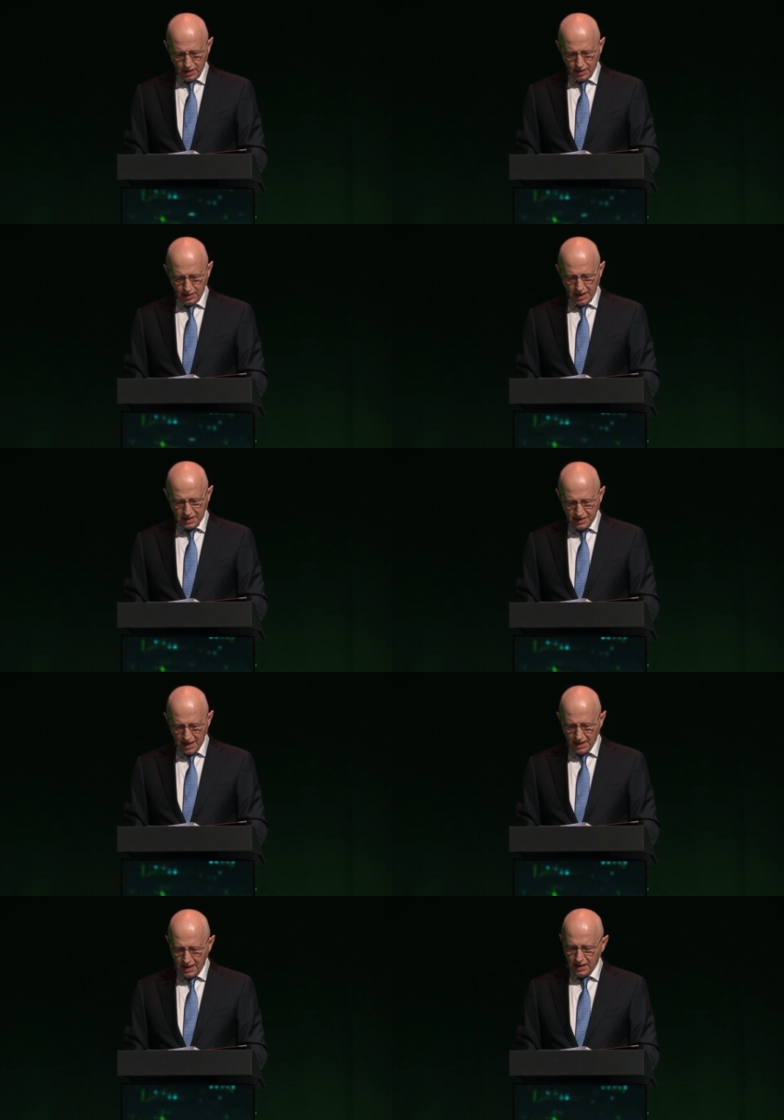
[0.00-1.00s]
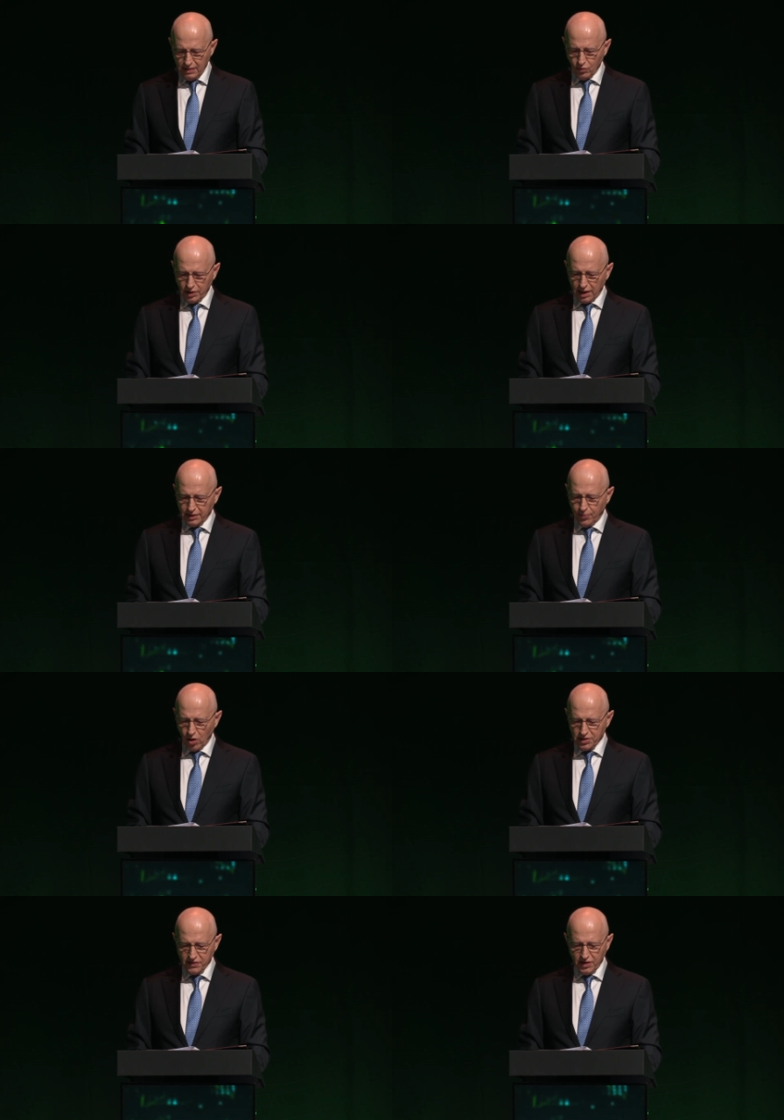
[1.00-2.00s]
the N C I A, with other
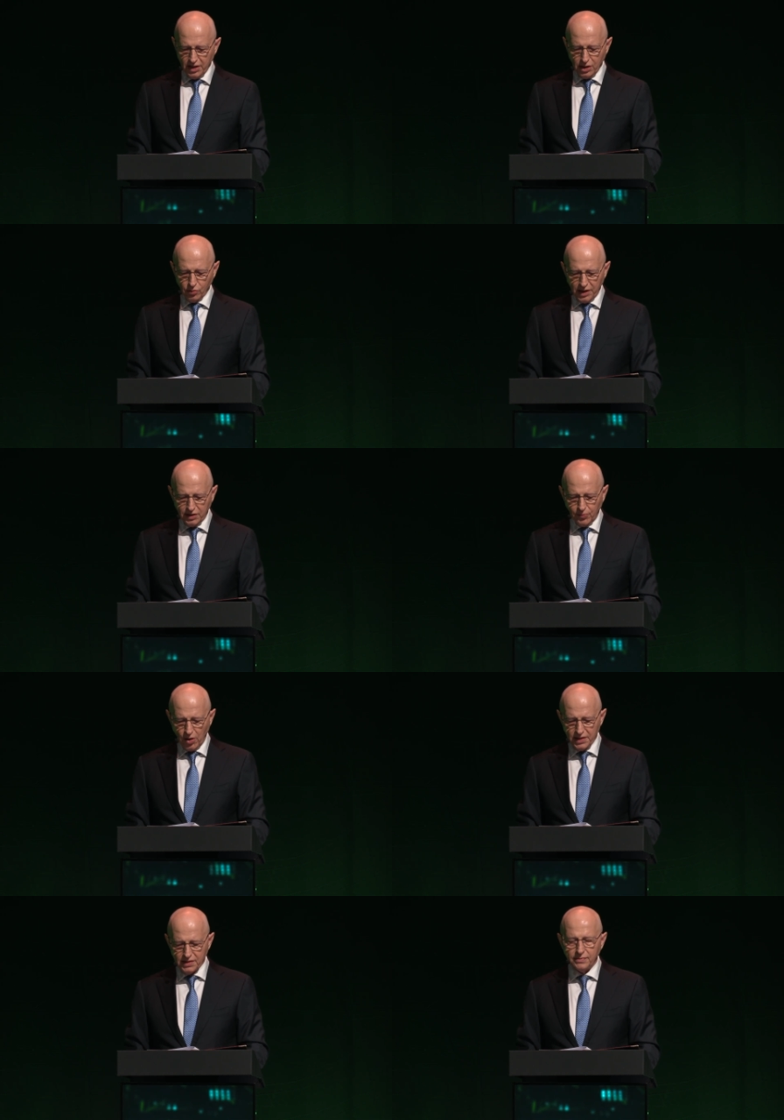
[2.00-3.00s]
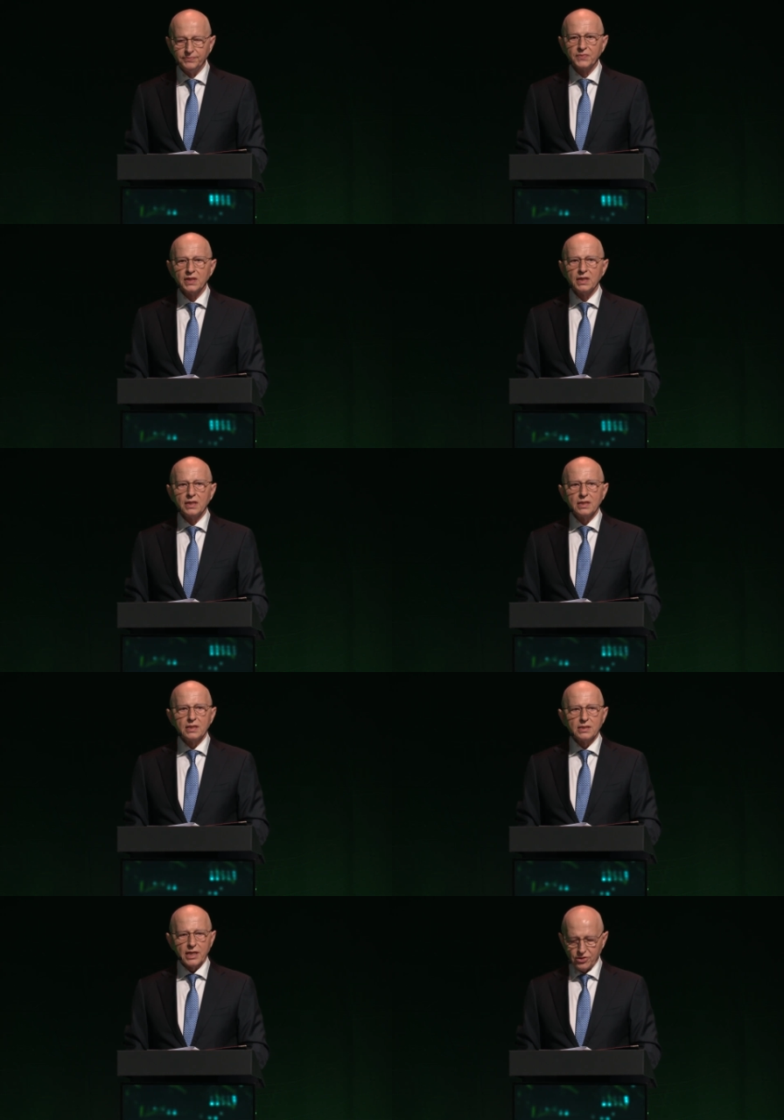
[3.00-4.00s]
parts of the NATO enterprise,
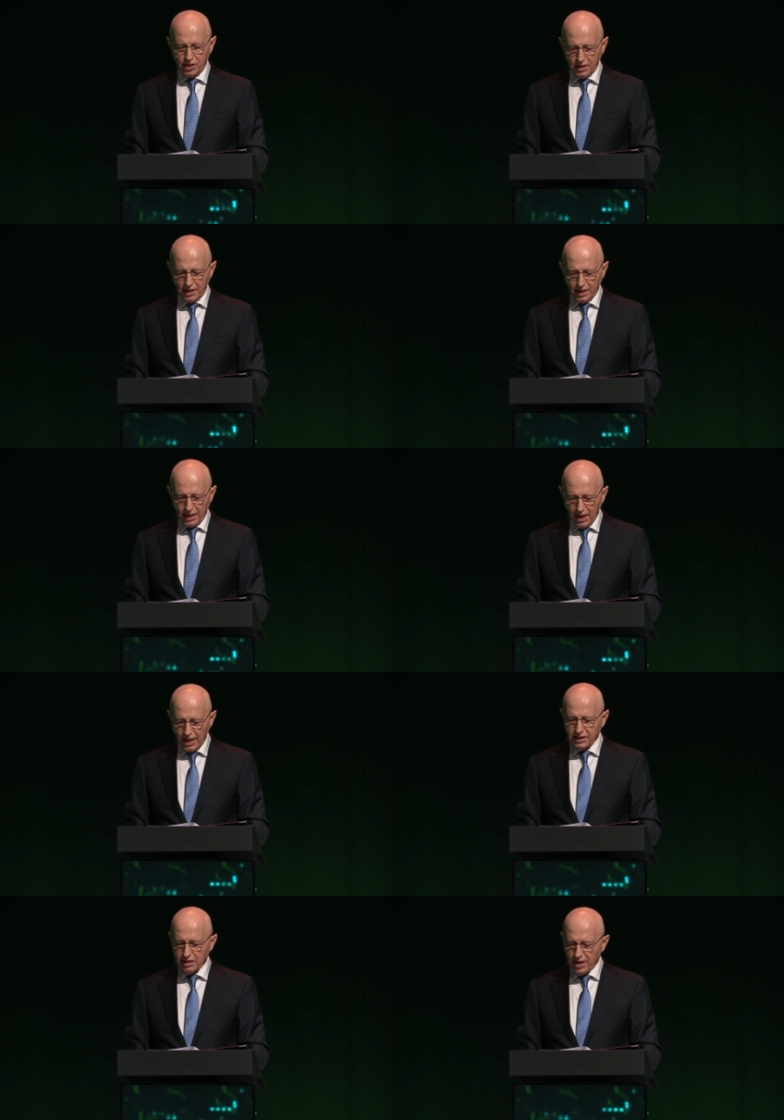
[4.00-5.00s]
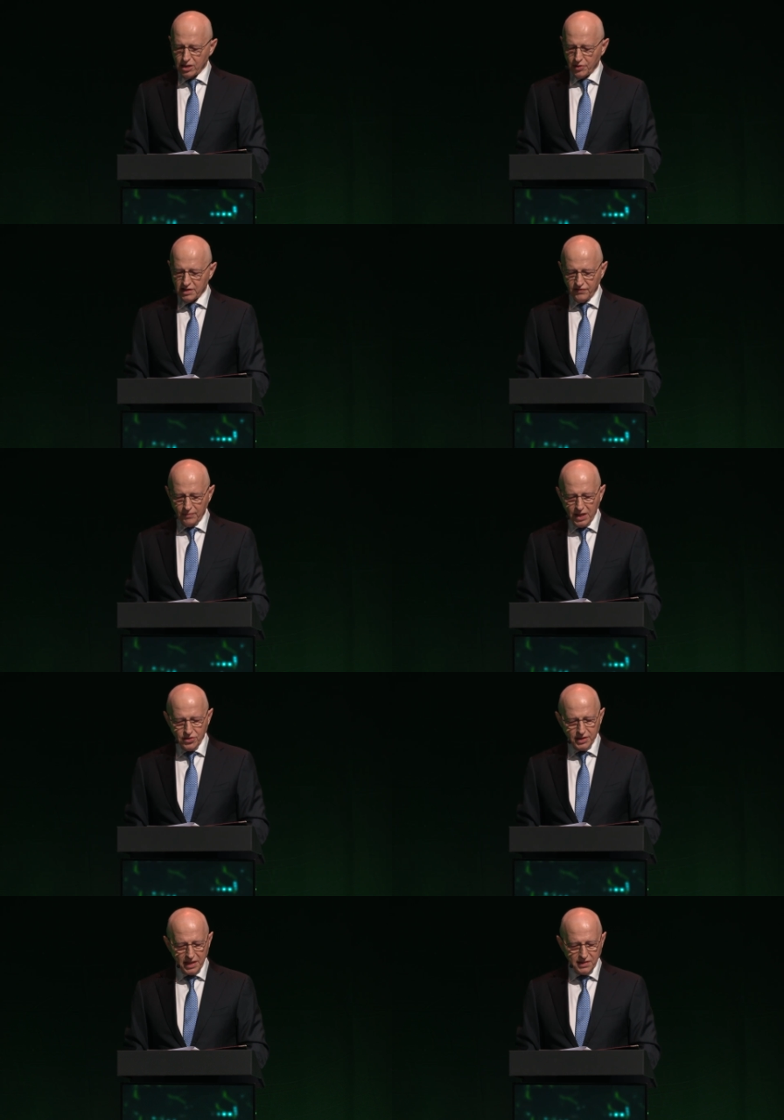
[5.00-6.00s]
such as the Allied Command
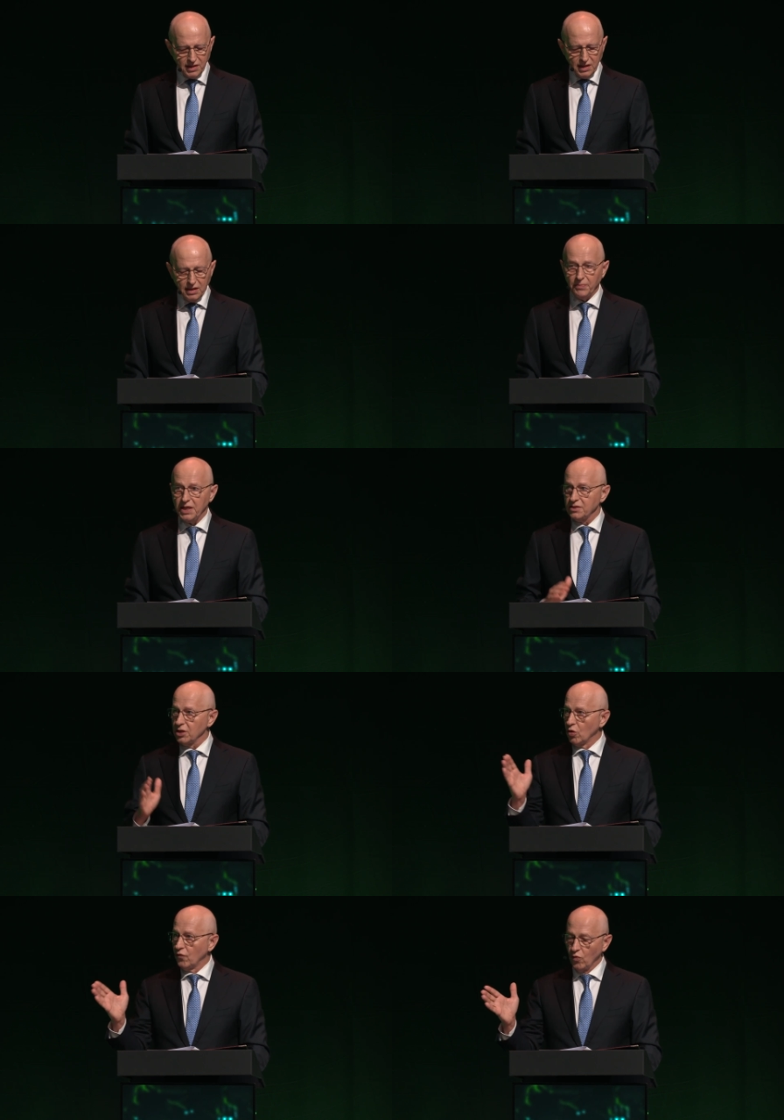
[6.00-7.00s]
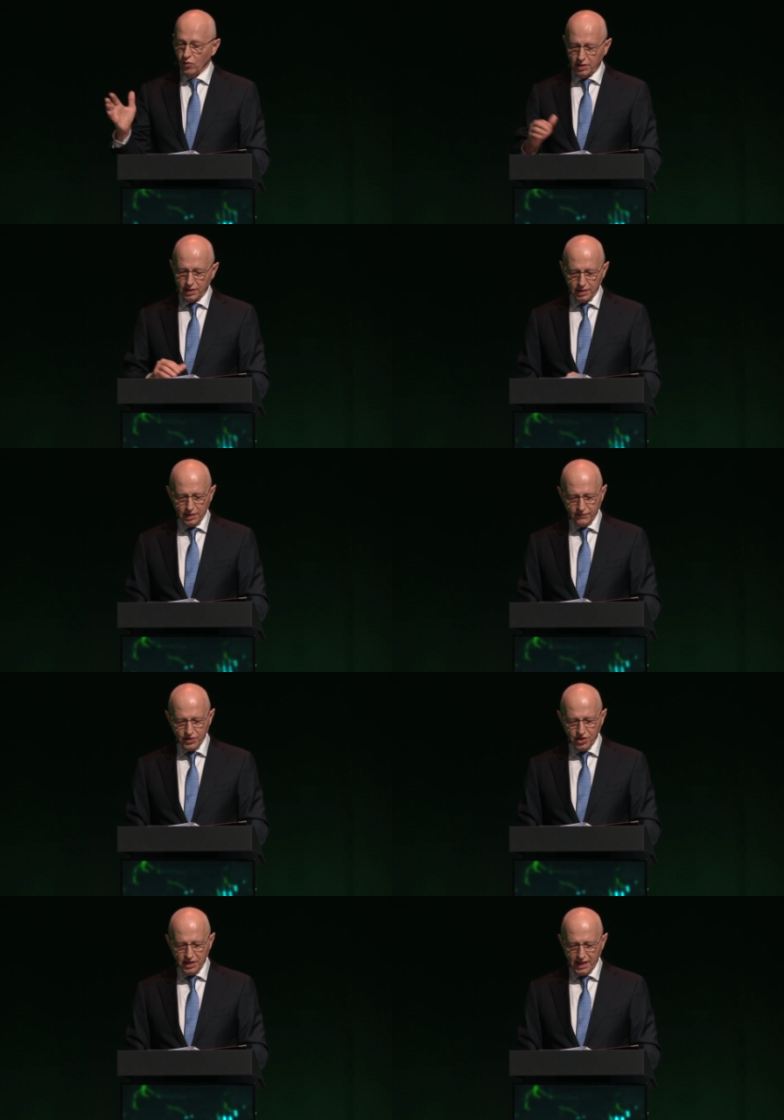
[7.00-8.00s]
Transformation, A C T, based in Norfolk,
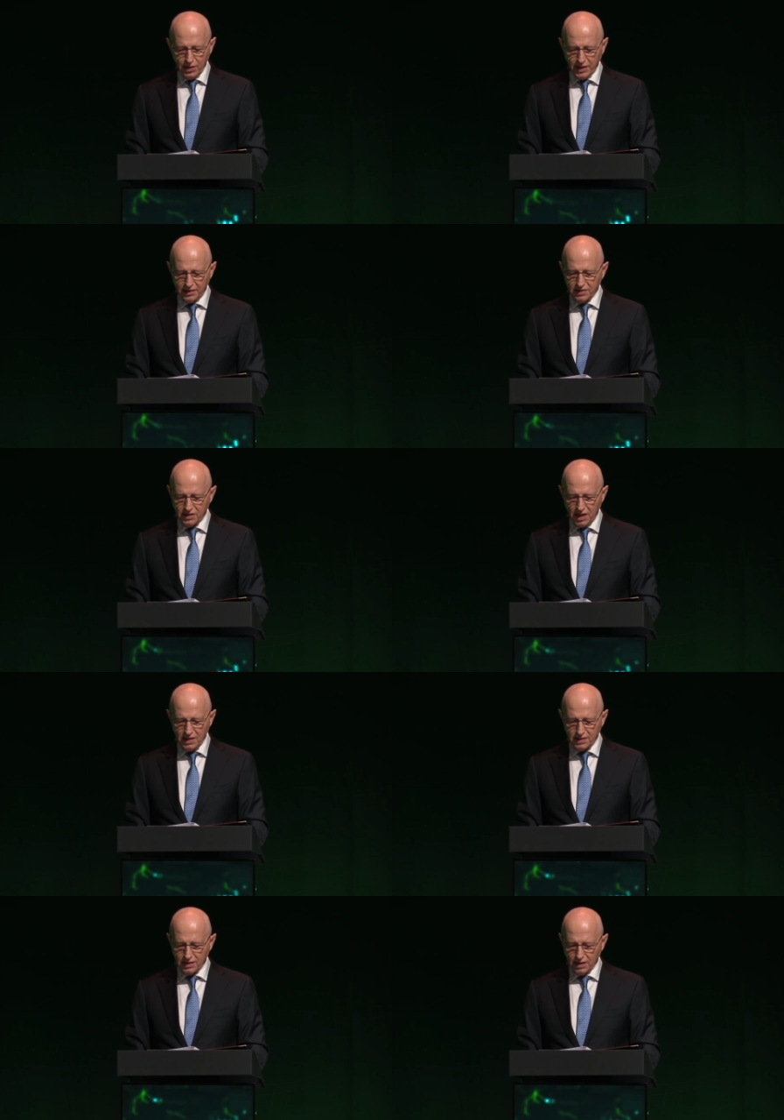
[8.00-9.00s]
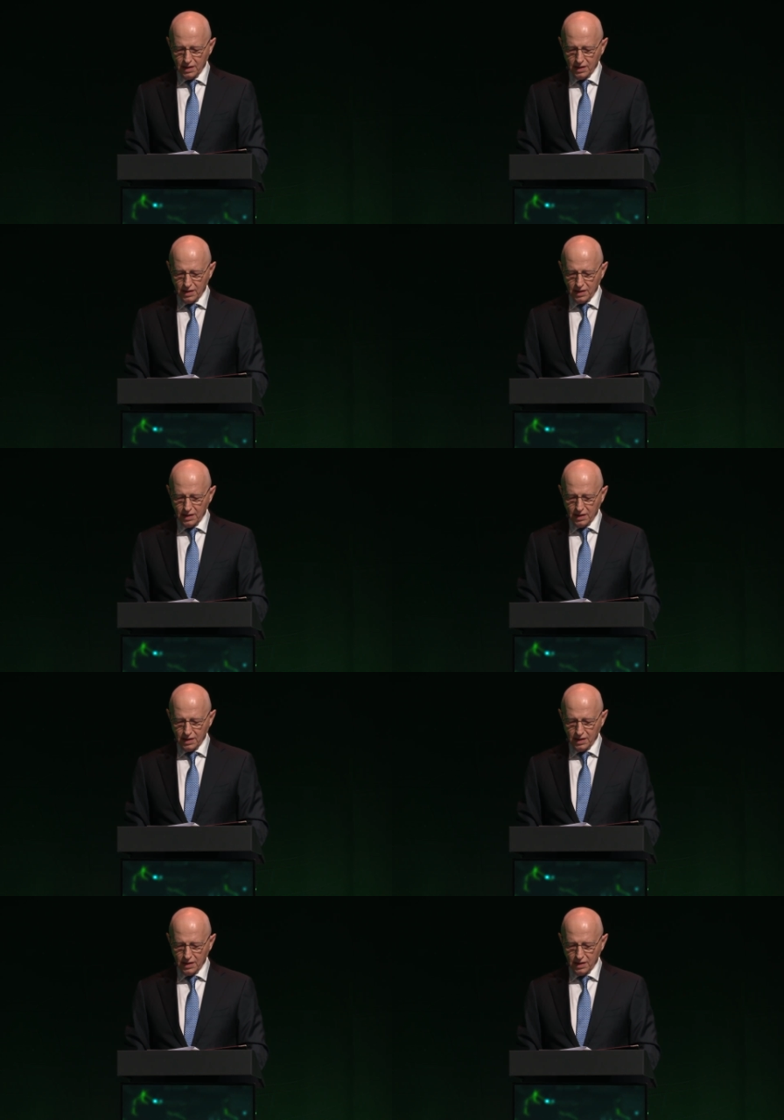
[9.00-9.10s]
Virginia, United States,